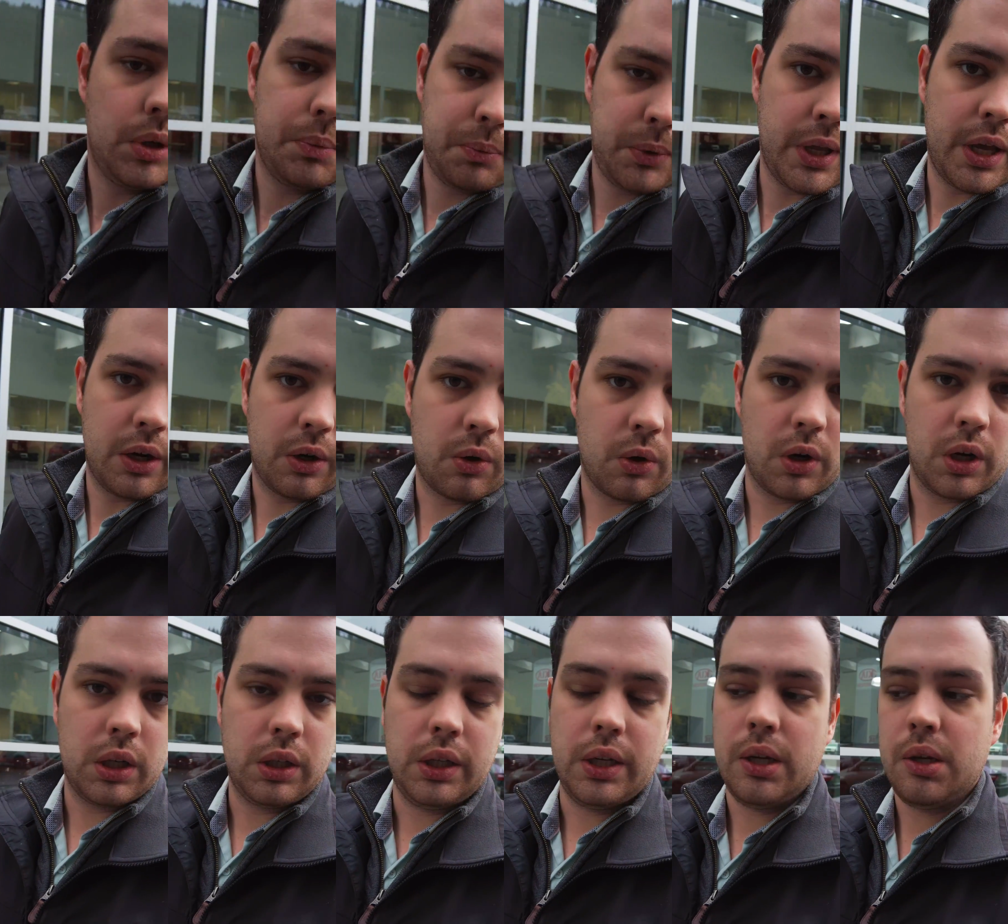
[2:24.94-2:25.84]
plan
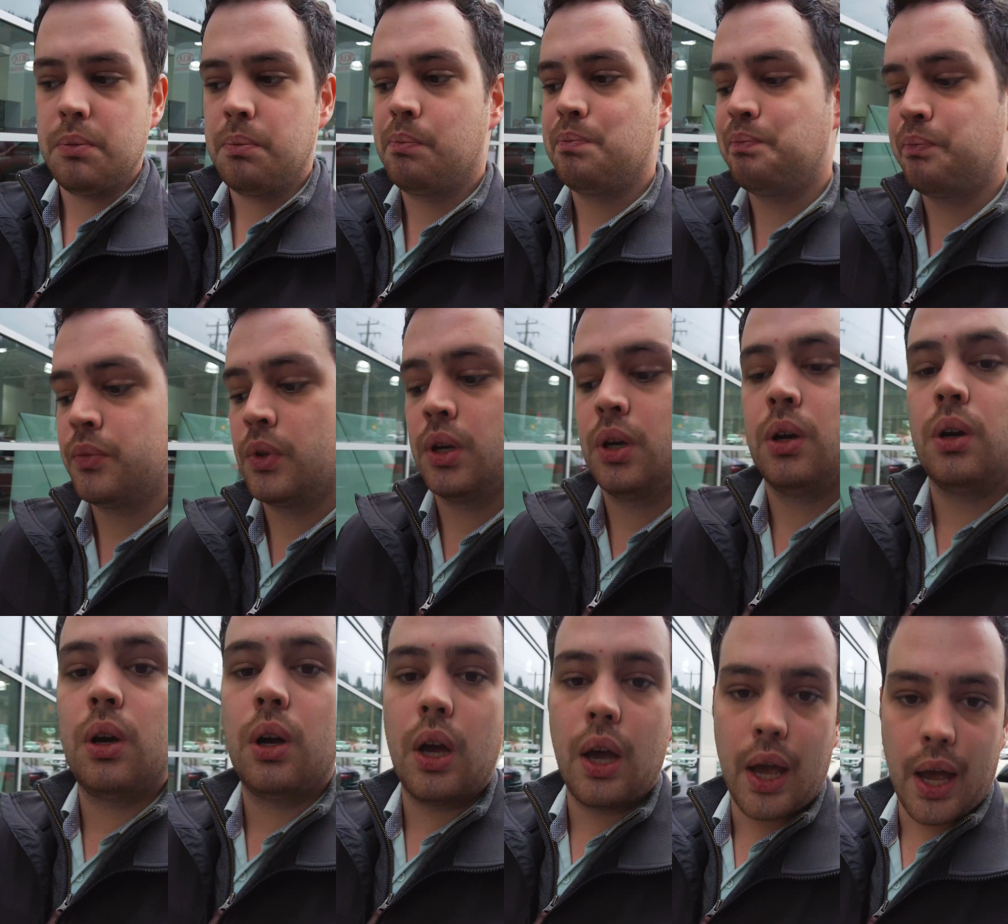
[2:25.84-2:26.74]
accordingly.
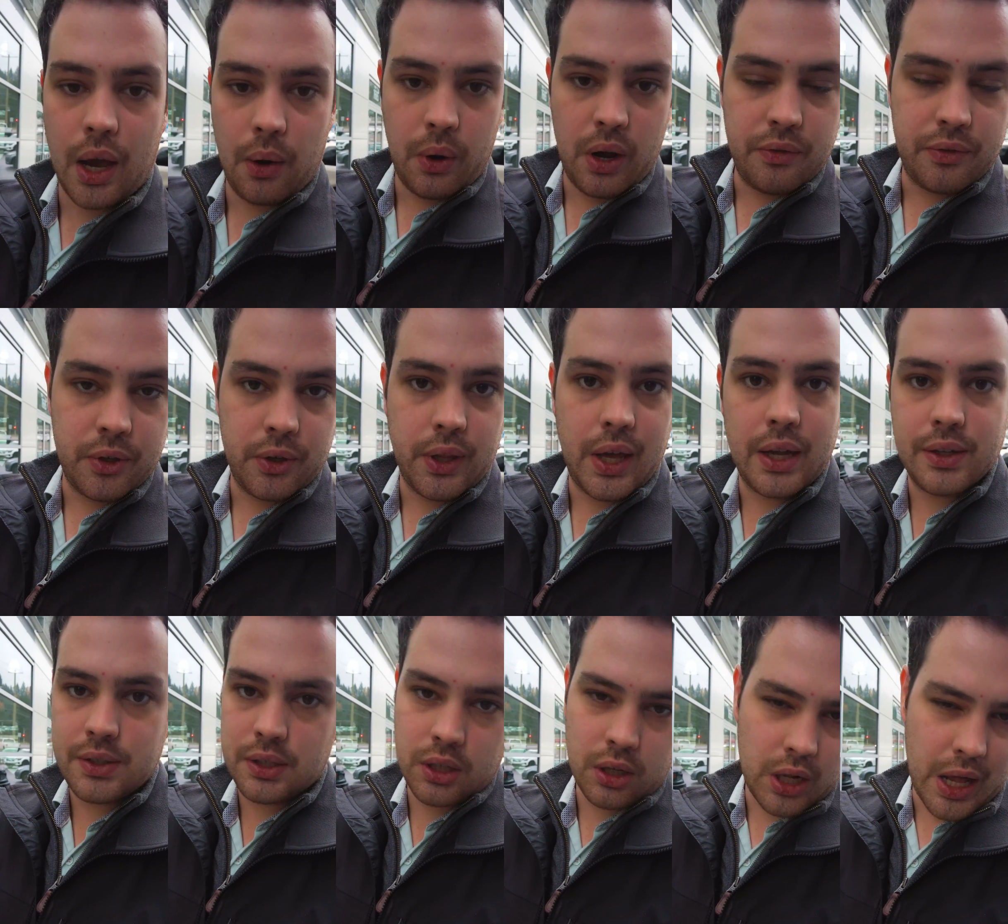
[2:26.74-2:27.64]
However,
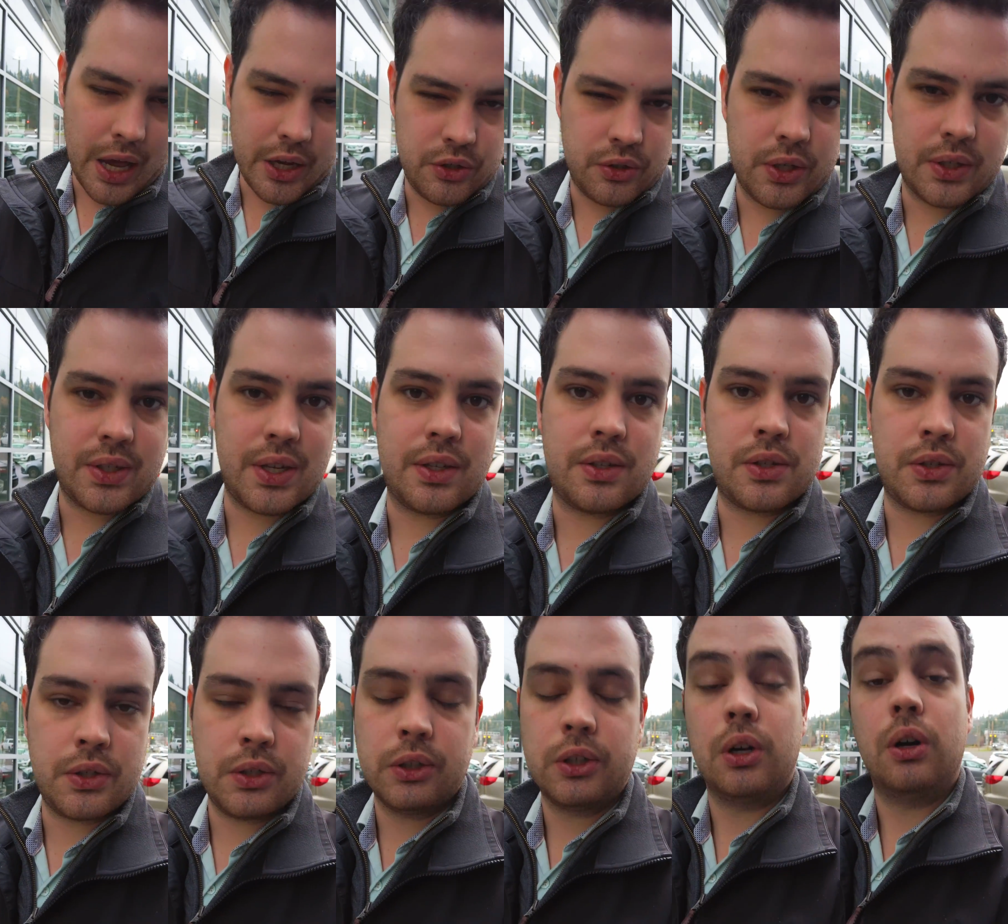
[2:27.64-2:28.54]
that's a little asterisk, that's
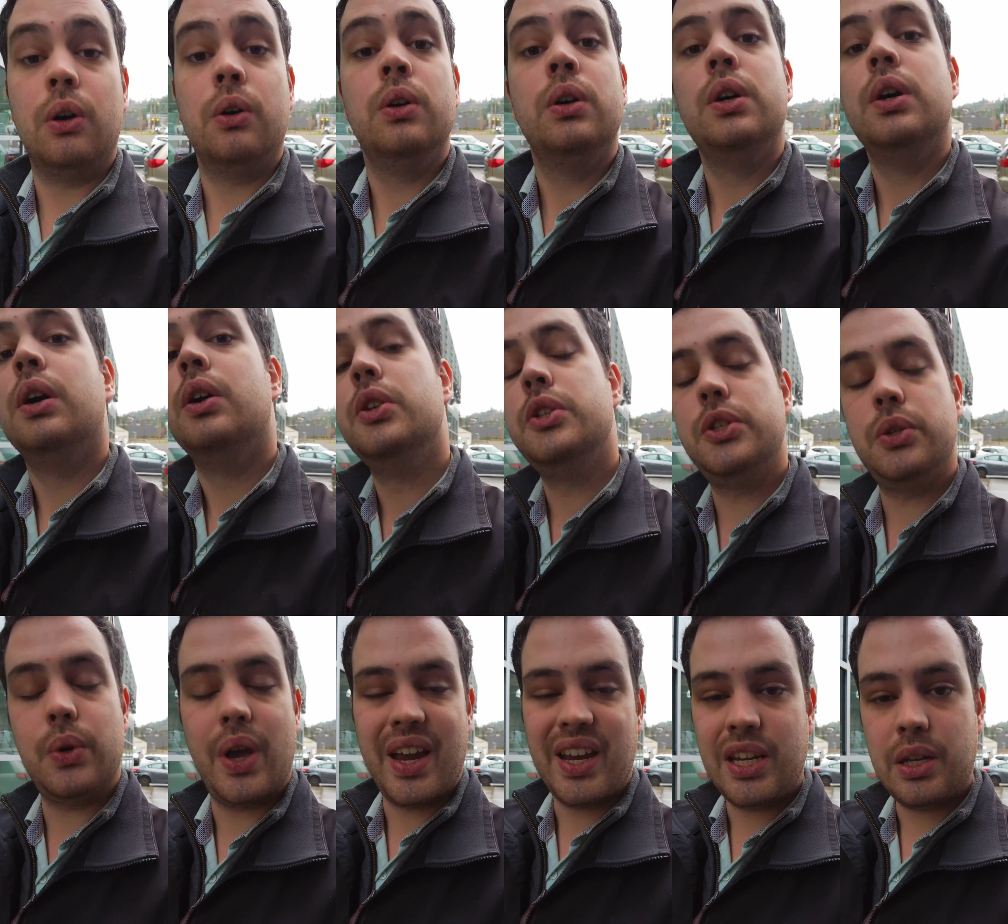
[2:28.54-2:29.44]
0
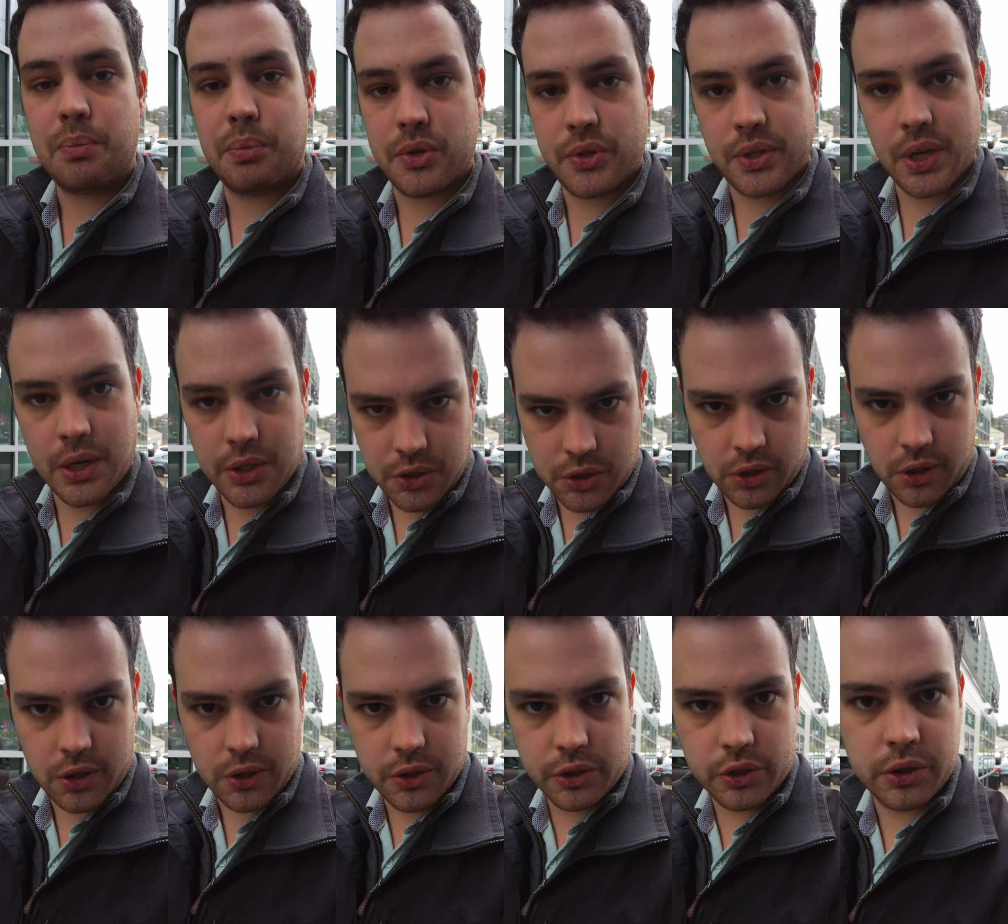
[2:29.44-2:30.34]
to 80%
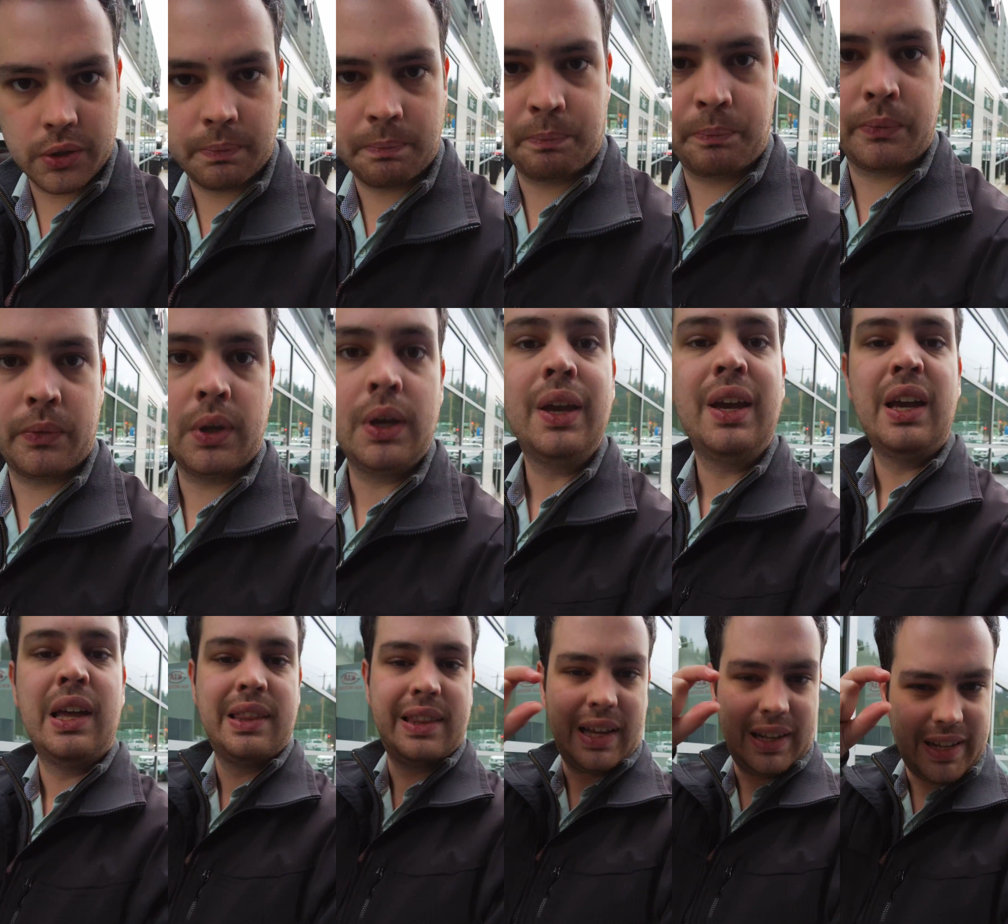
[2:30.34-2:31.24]

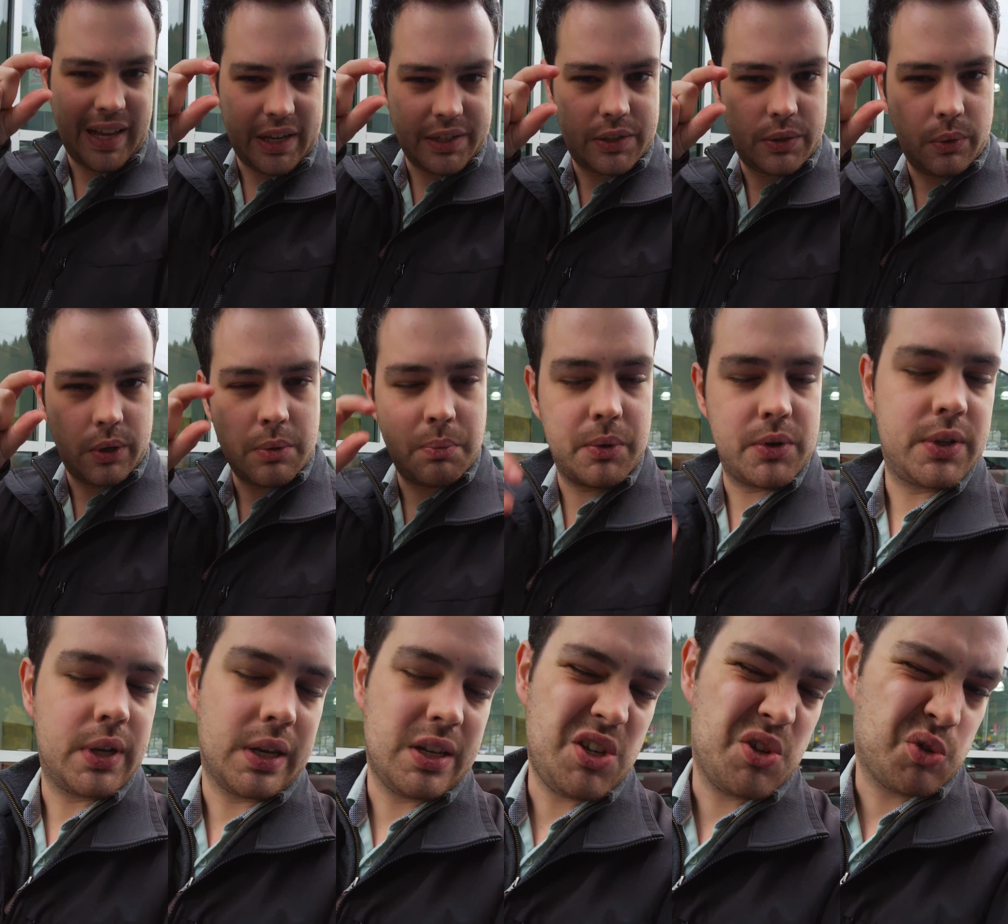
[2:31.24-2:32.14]
charge. That last
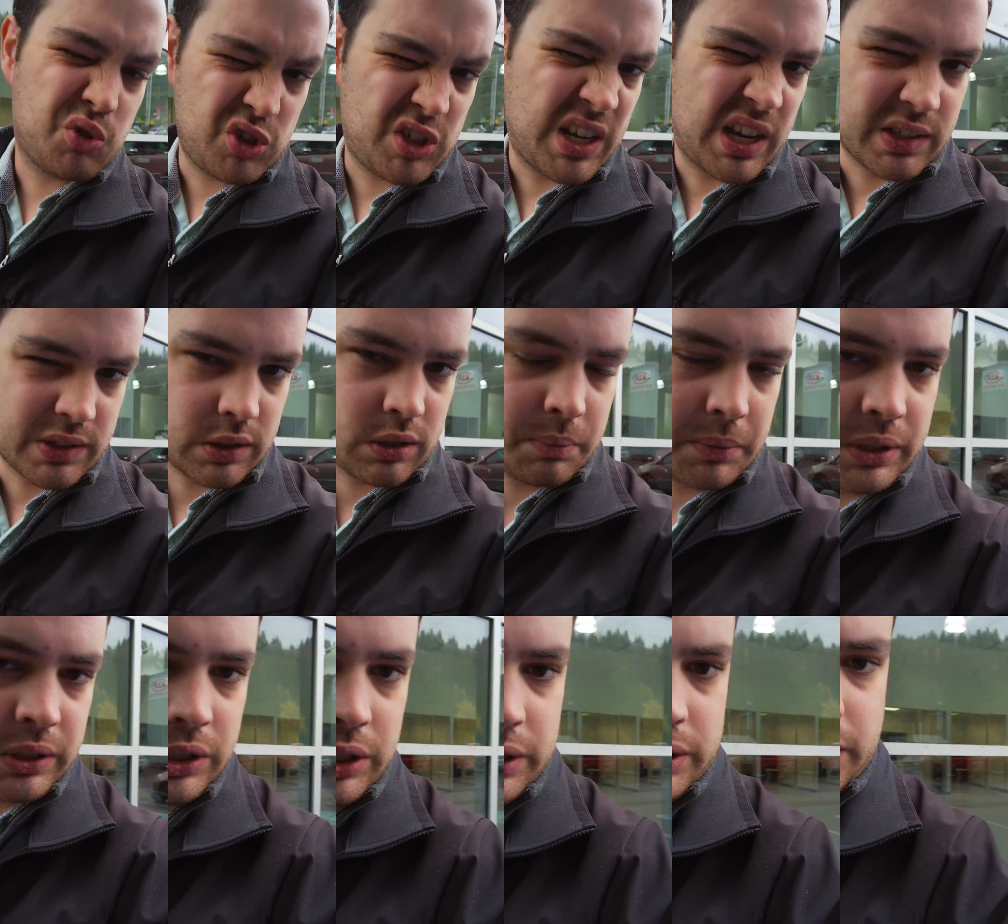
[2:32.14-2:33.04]
20% usually takes a
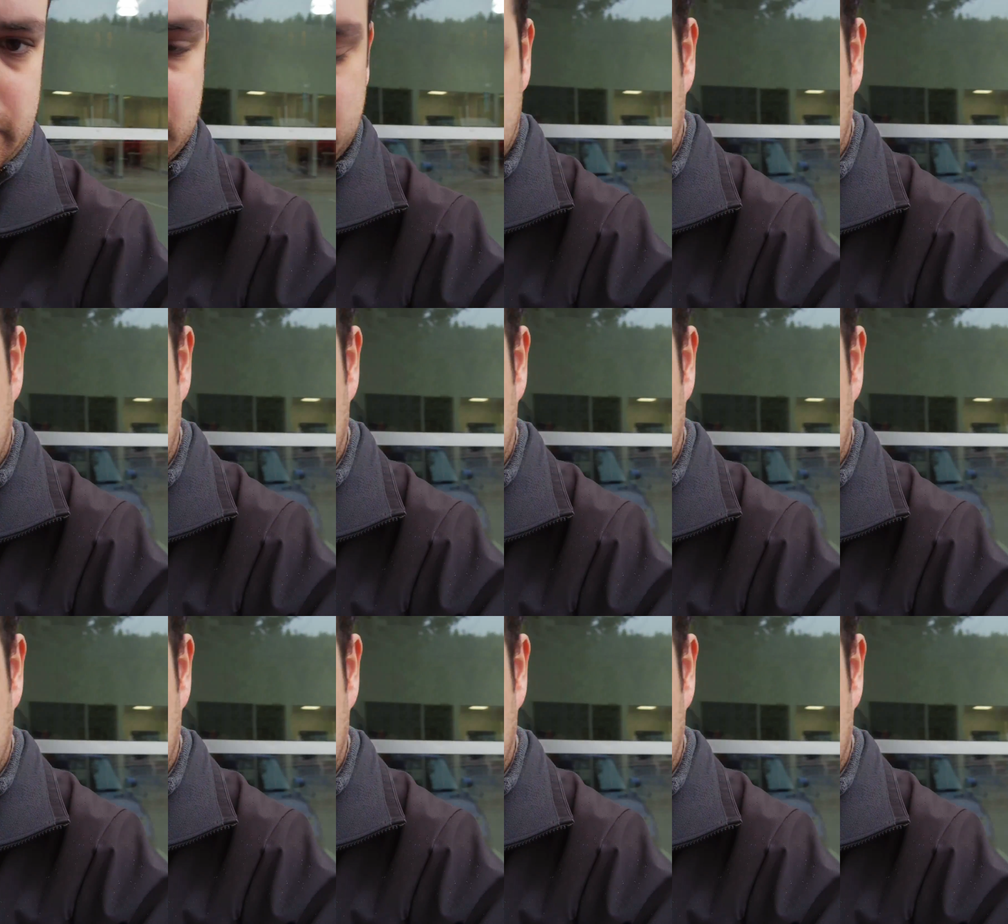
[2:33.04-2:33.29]
little bit longer.